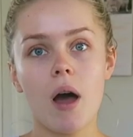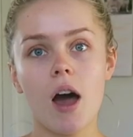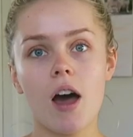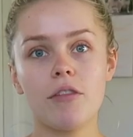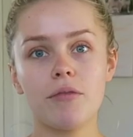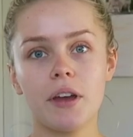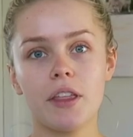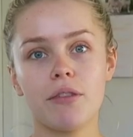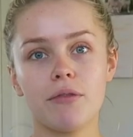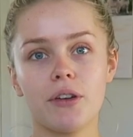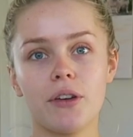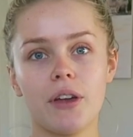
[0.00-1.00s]
Halfway
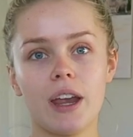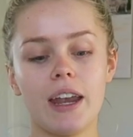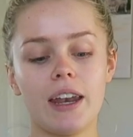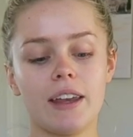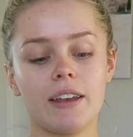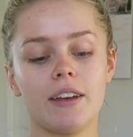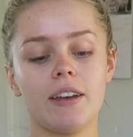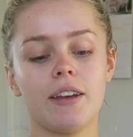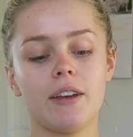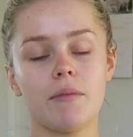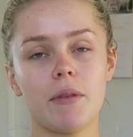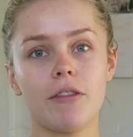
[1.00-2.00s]
through eating
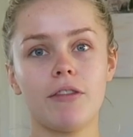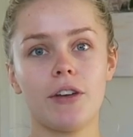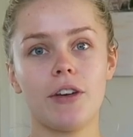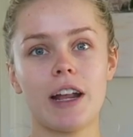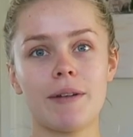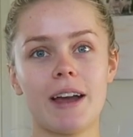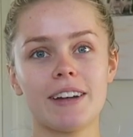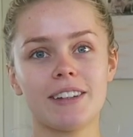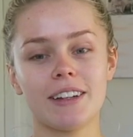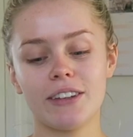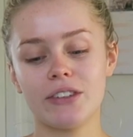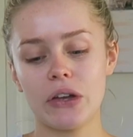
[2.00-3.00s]
my food. I'm
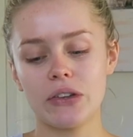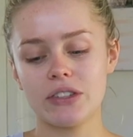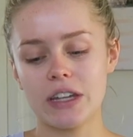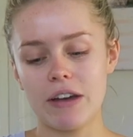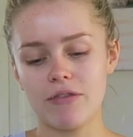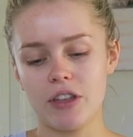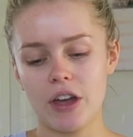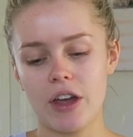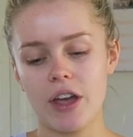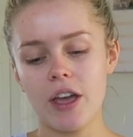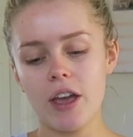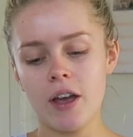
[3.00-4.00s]
actually so stuffed
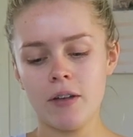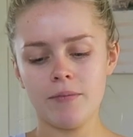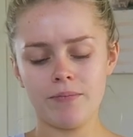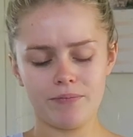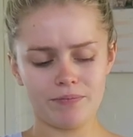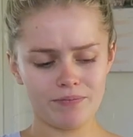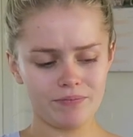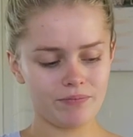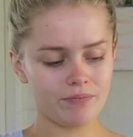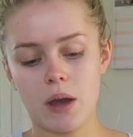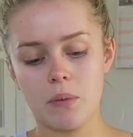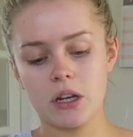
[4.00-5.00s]
though.
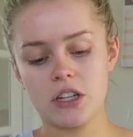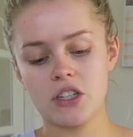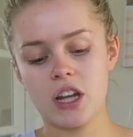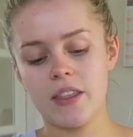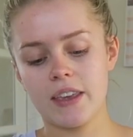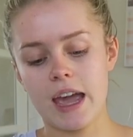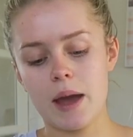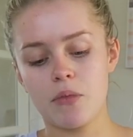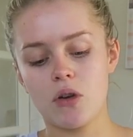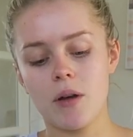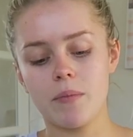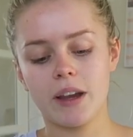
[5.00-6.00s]
I wanted to turn the
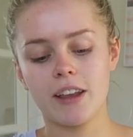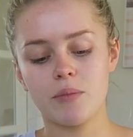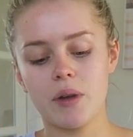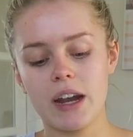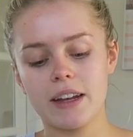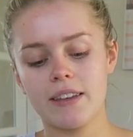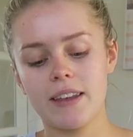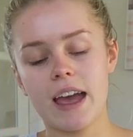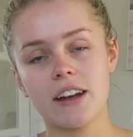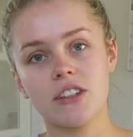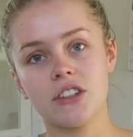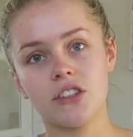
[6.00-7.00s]
camera on because Brayden's
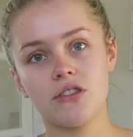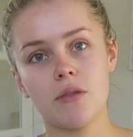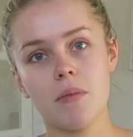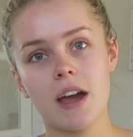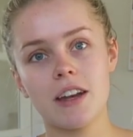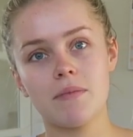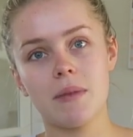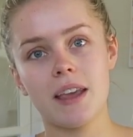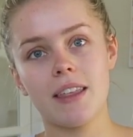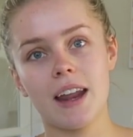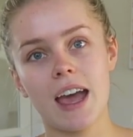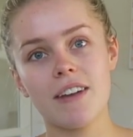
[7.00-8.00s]
actually just reminded
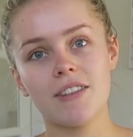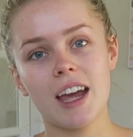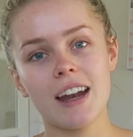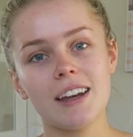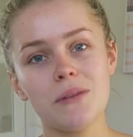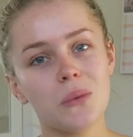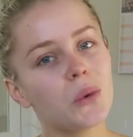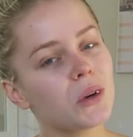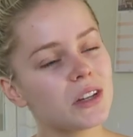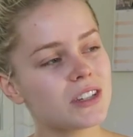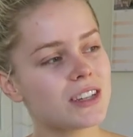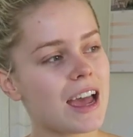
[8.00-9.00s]
me that I haven't had any
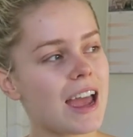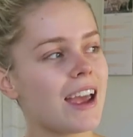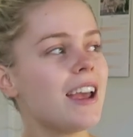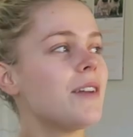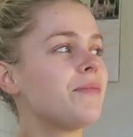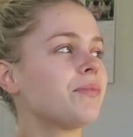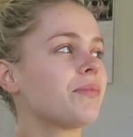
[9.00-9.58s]
water today.